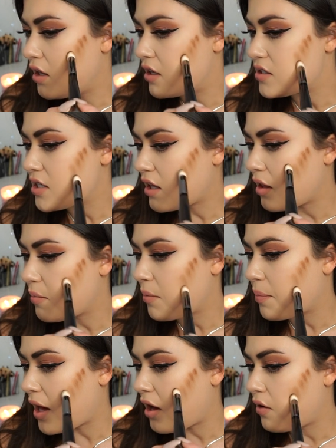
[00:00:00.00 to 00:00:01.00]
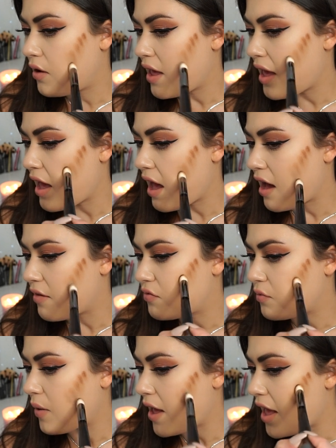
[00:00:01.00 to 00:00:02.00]
until I'm about
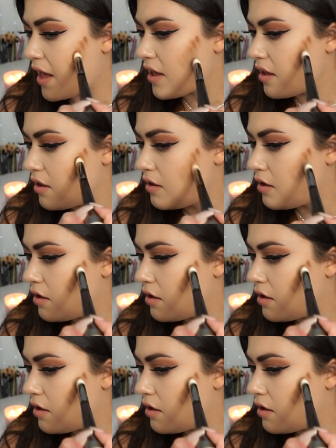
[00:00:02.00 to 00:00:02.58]
halfway,